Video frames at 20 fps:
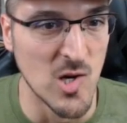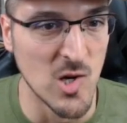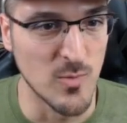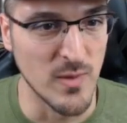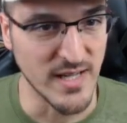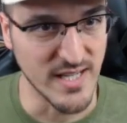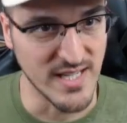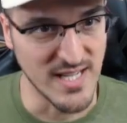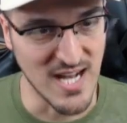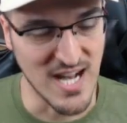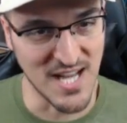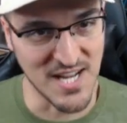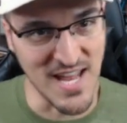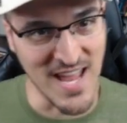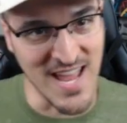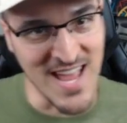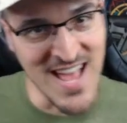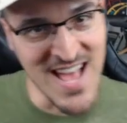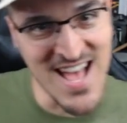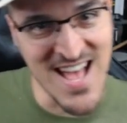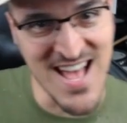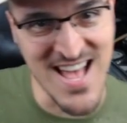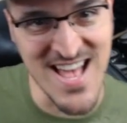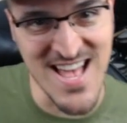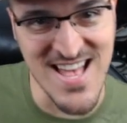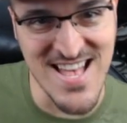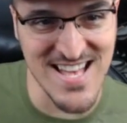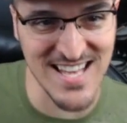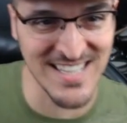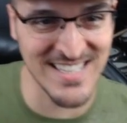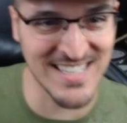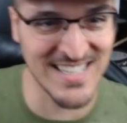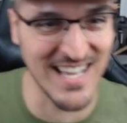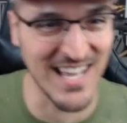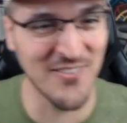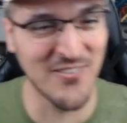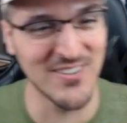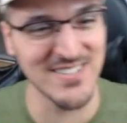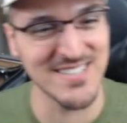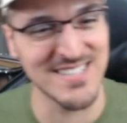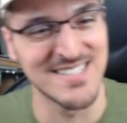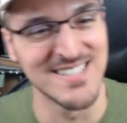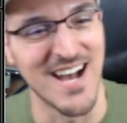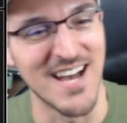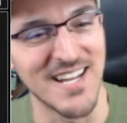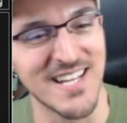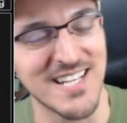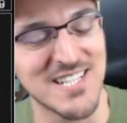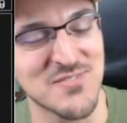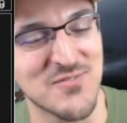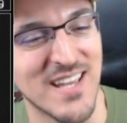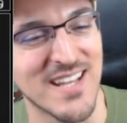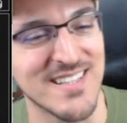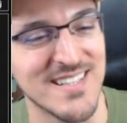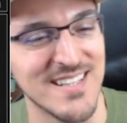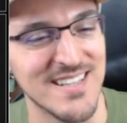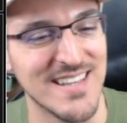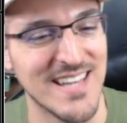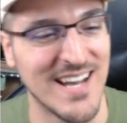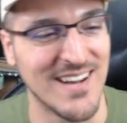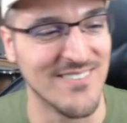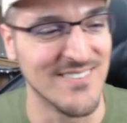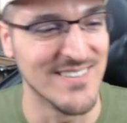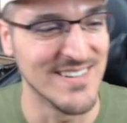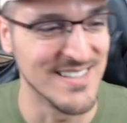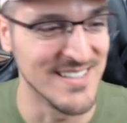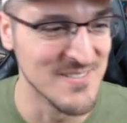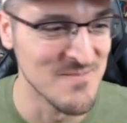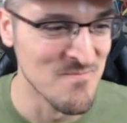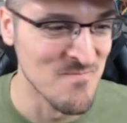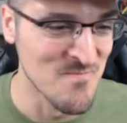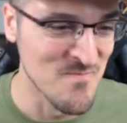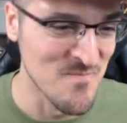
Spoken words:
Oh my god. I was not expecting that one.